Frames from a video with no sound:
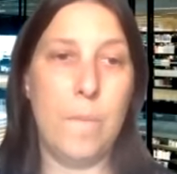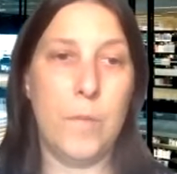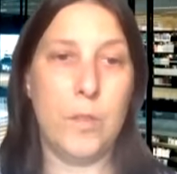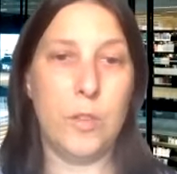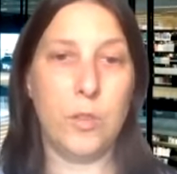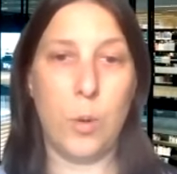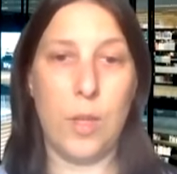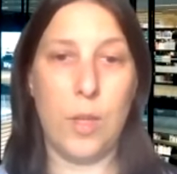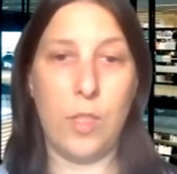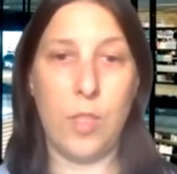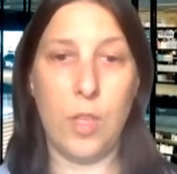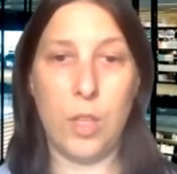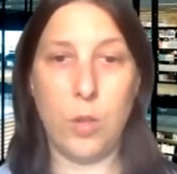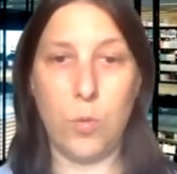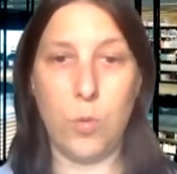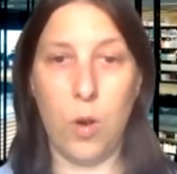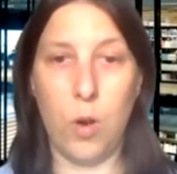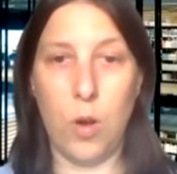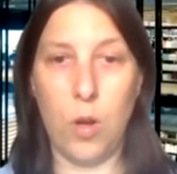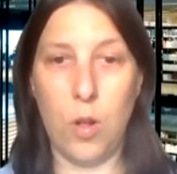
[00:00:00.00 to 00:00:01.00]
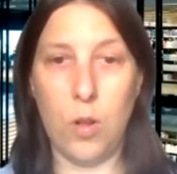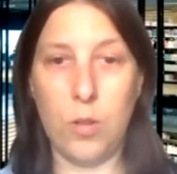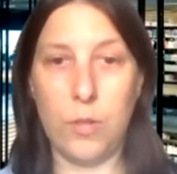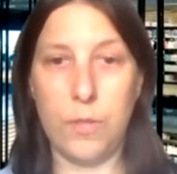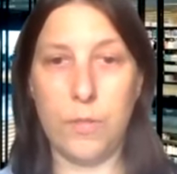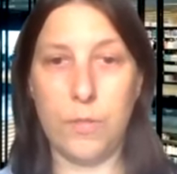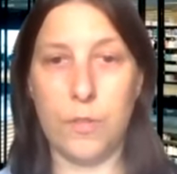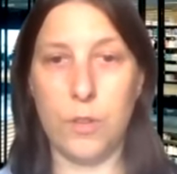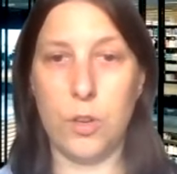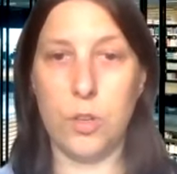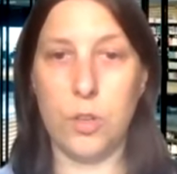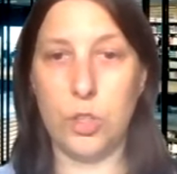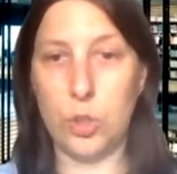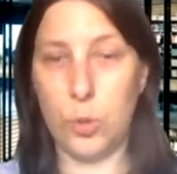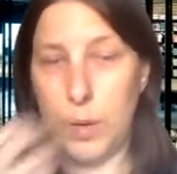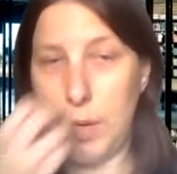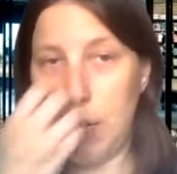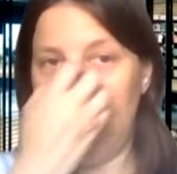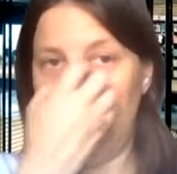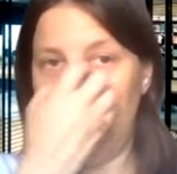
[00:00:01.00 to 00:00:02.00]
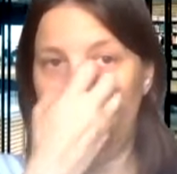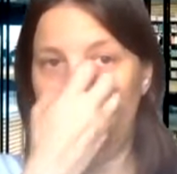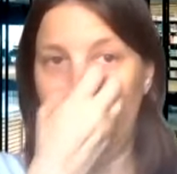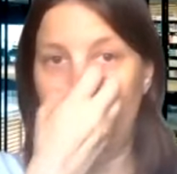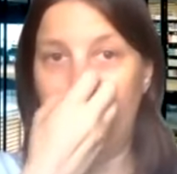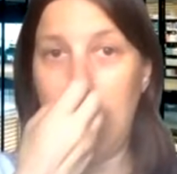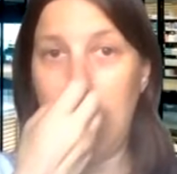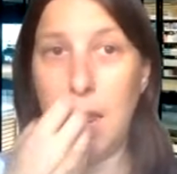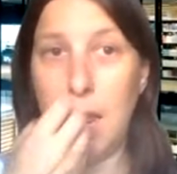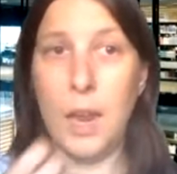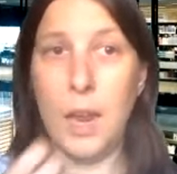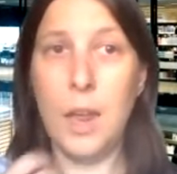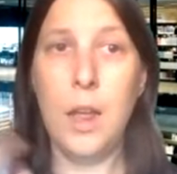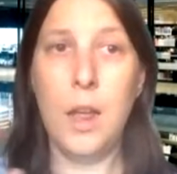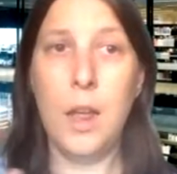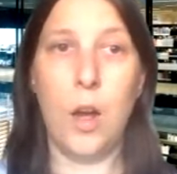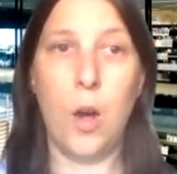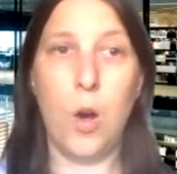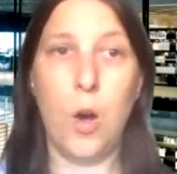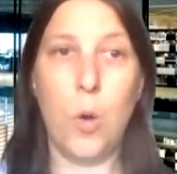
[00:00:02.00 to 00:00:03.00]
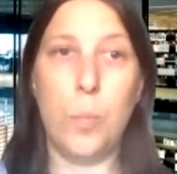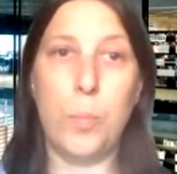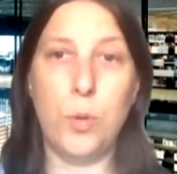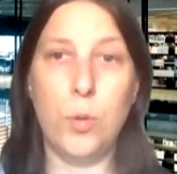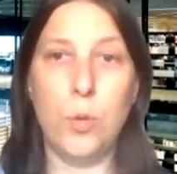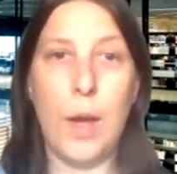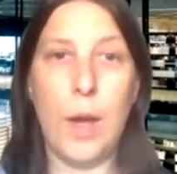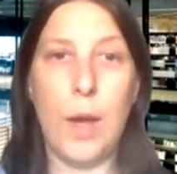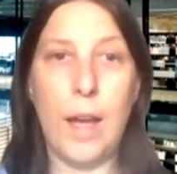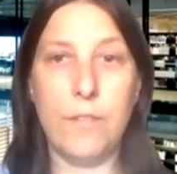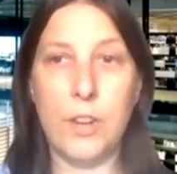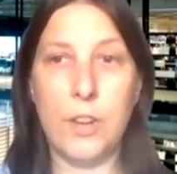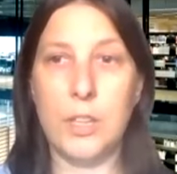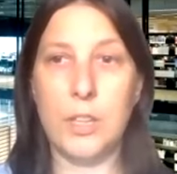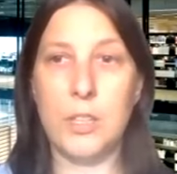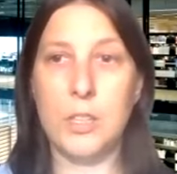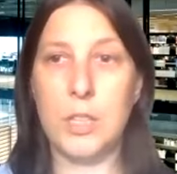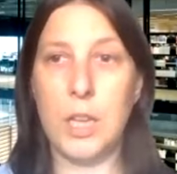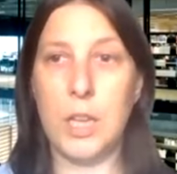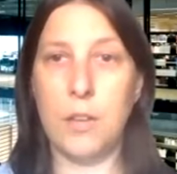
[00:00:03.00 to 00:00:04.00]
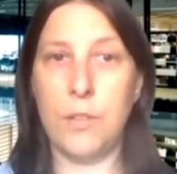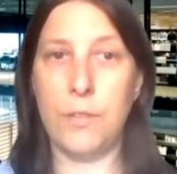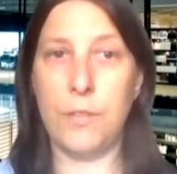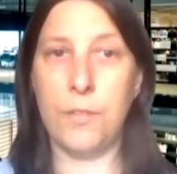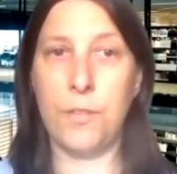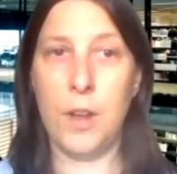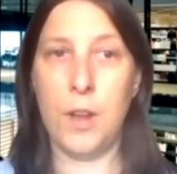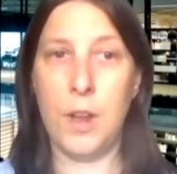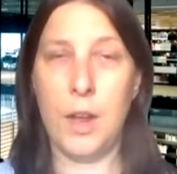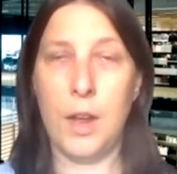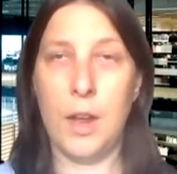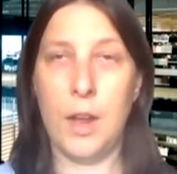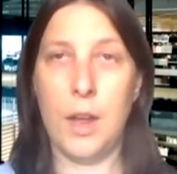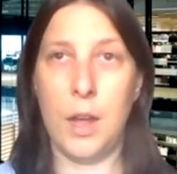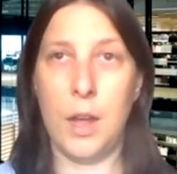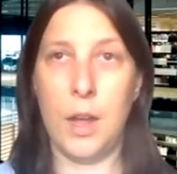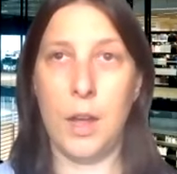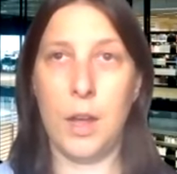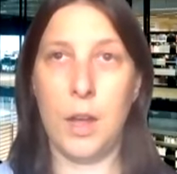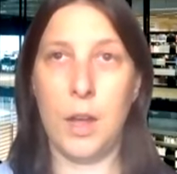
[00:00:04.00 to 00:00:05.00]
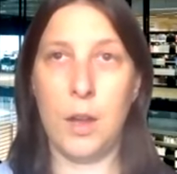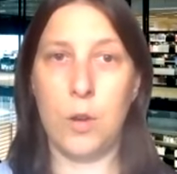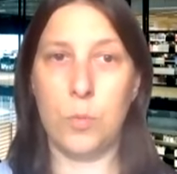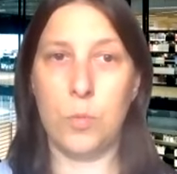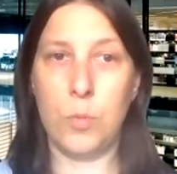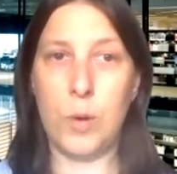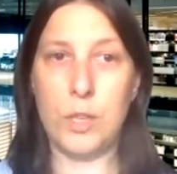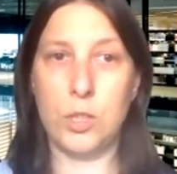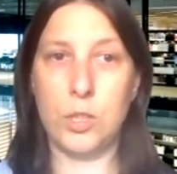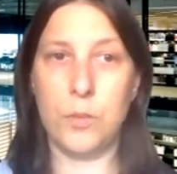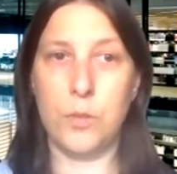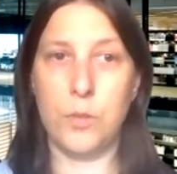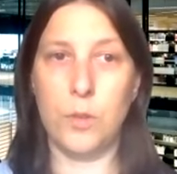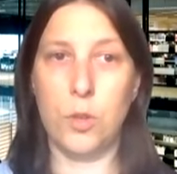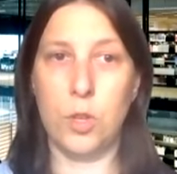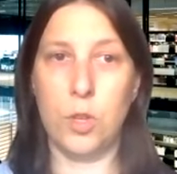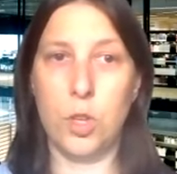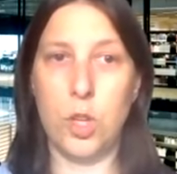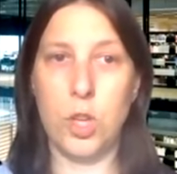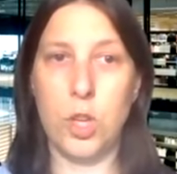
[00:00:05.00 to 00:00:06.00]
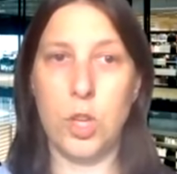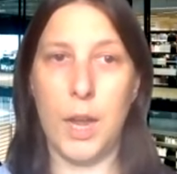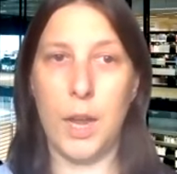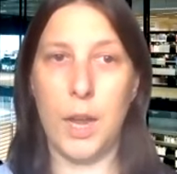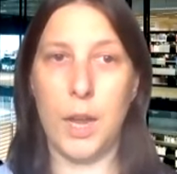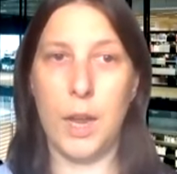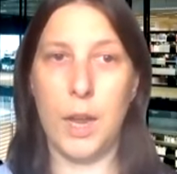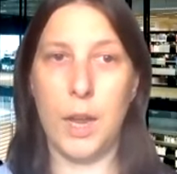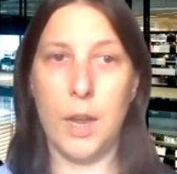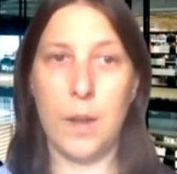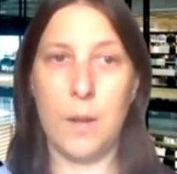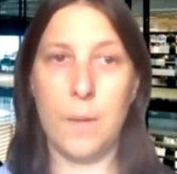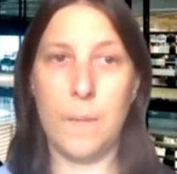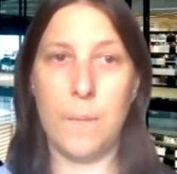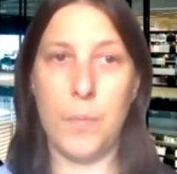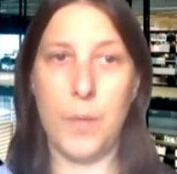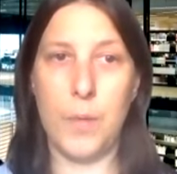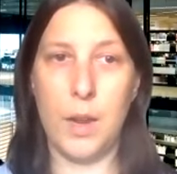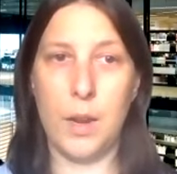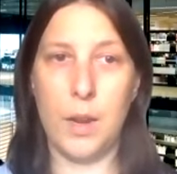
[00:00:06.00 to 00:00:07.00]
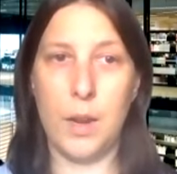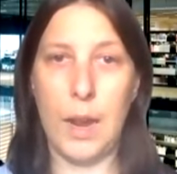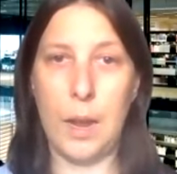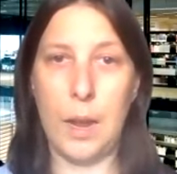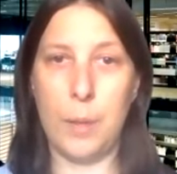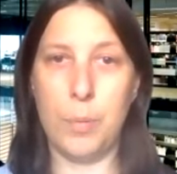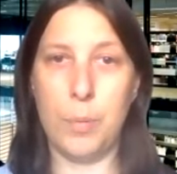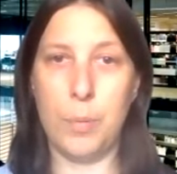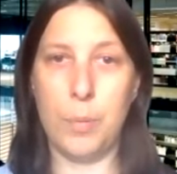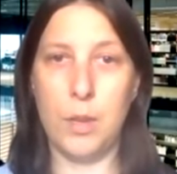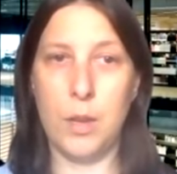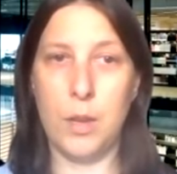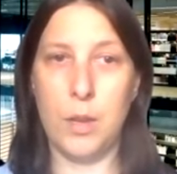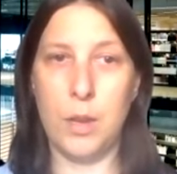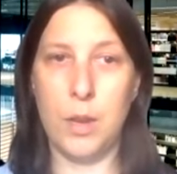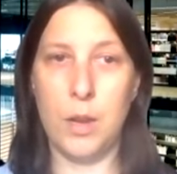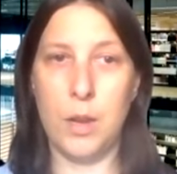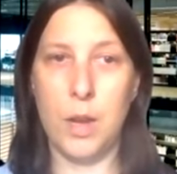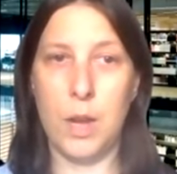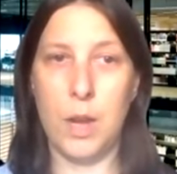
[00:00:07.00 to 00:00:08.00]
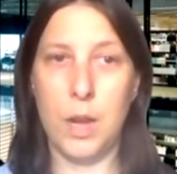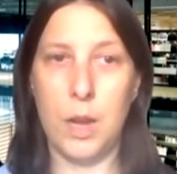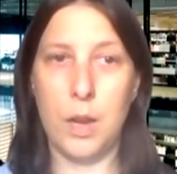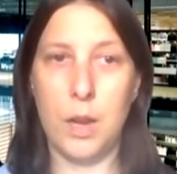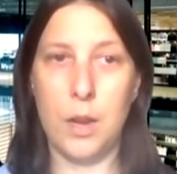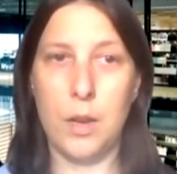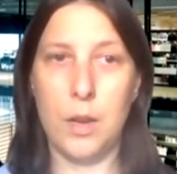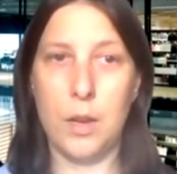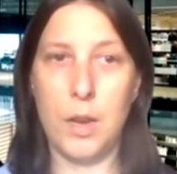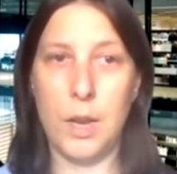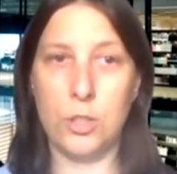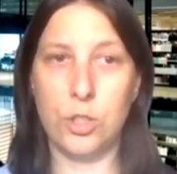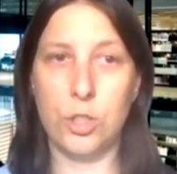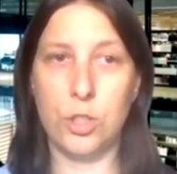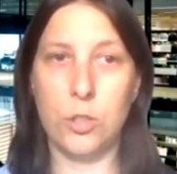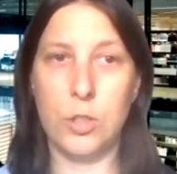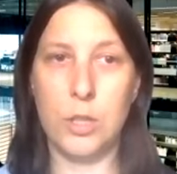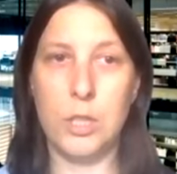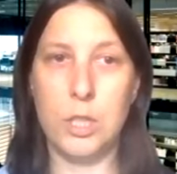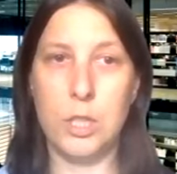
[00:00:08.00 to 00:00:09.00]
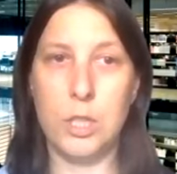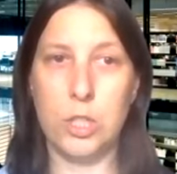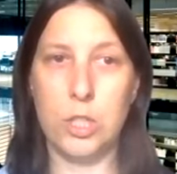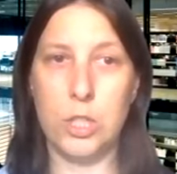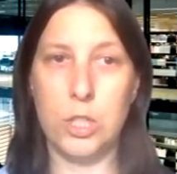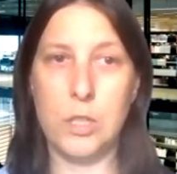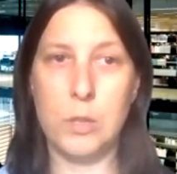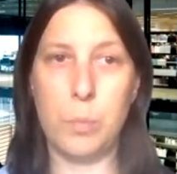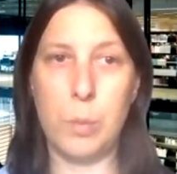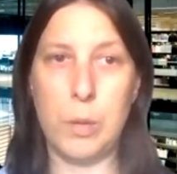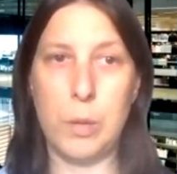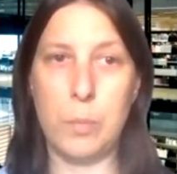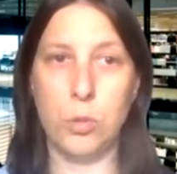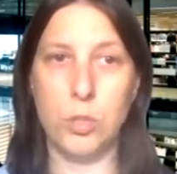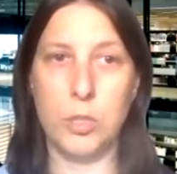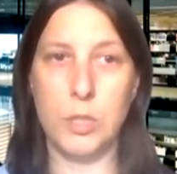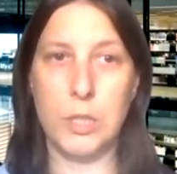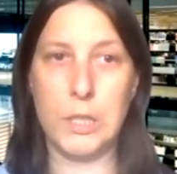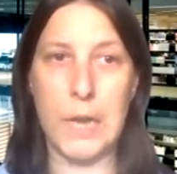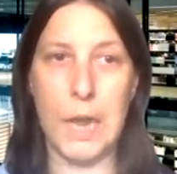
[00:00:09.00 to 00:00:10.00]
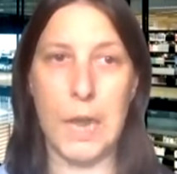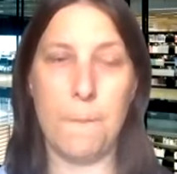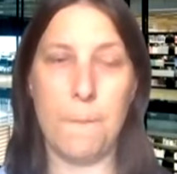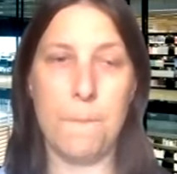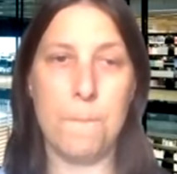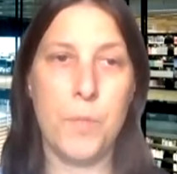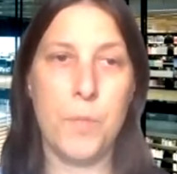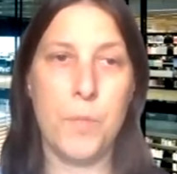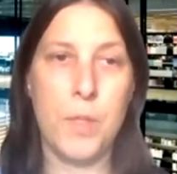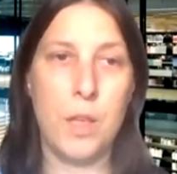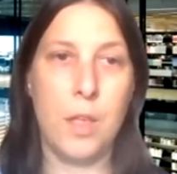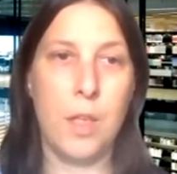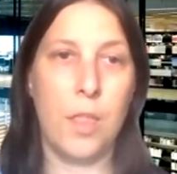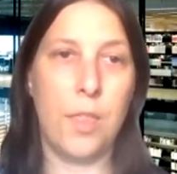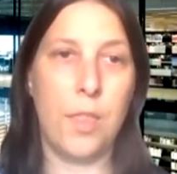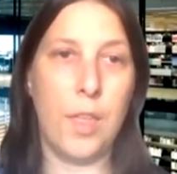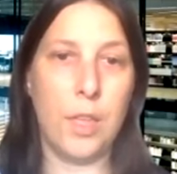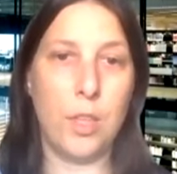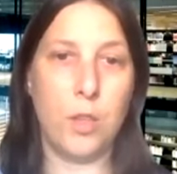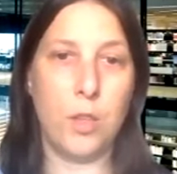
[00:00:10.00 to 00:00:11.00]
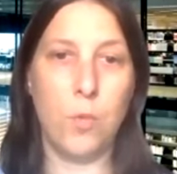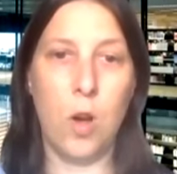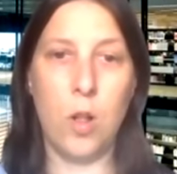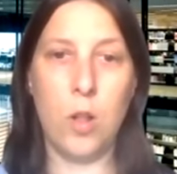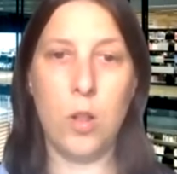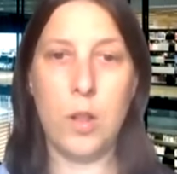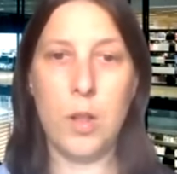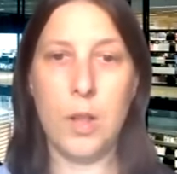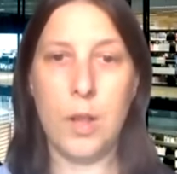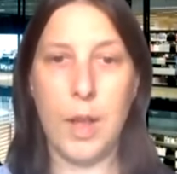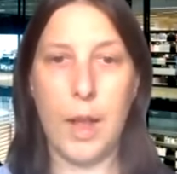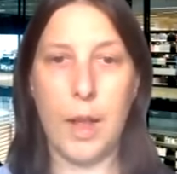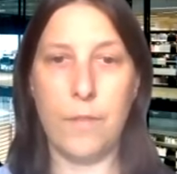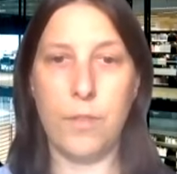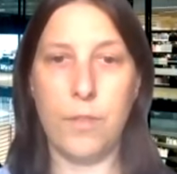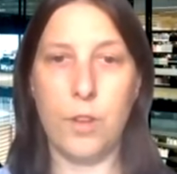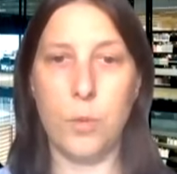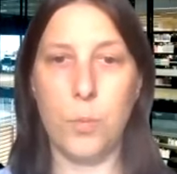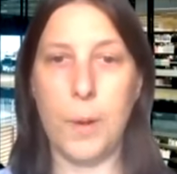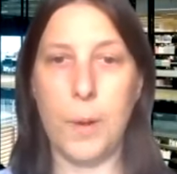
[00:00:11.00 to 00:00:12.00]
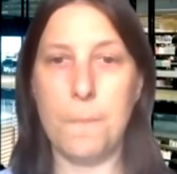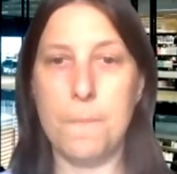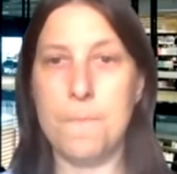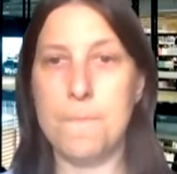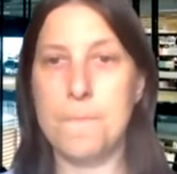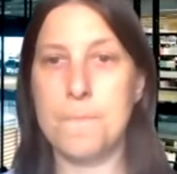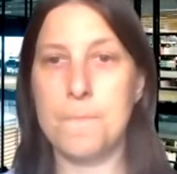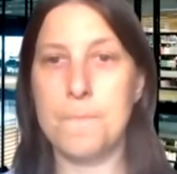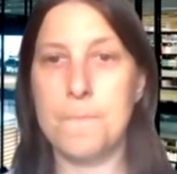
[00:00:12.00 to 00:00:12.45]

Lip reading: So I thank you all for joining us today. Hope you have a safe, restful, and happy National Indigenous Peoples Day. Thank you all. Have a good one.